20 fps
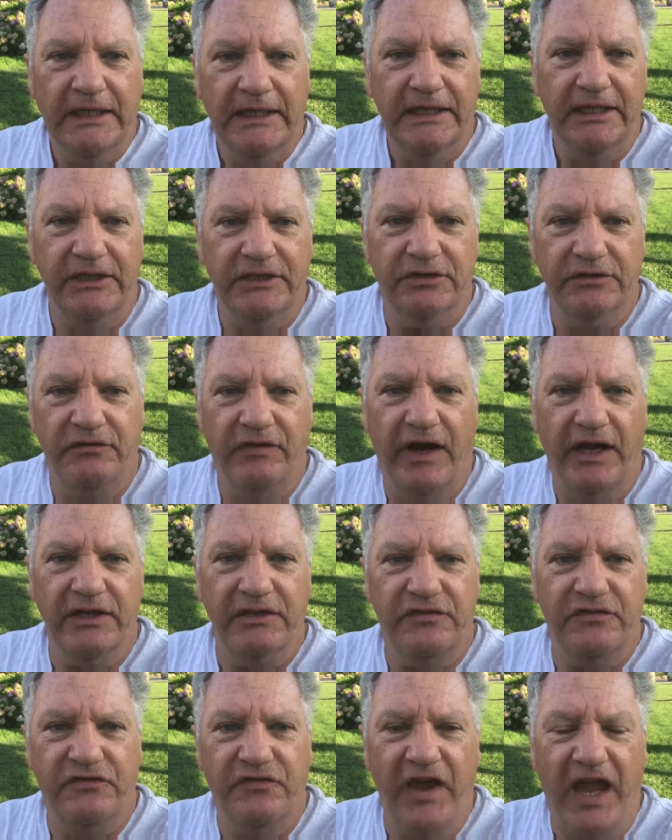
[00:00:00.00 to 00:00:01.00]
It
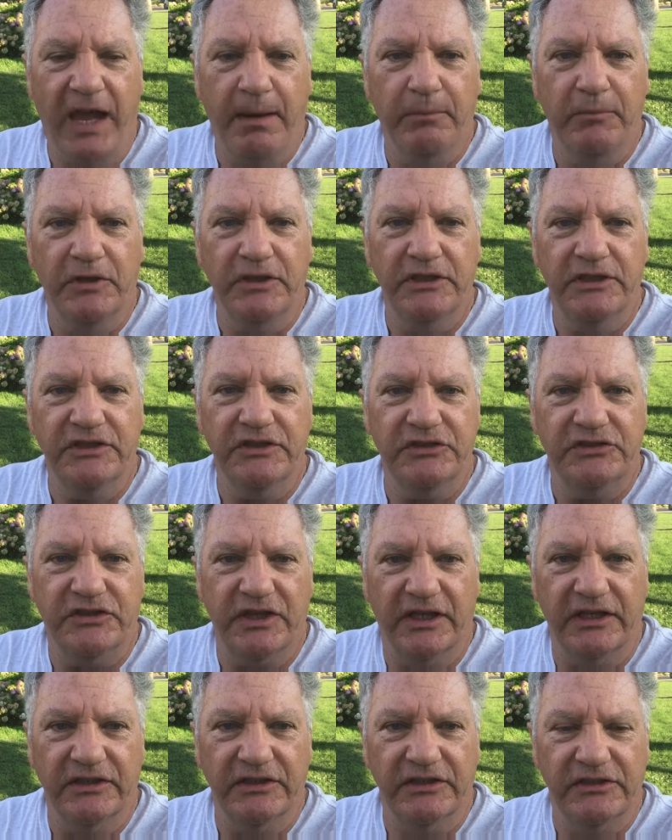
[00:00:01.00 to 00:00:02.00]
divides families and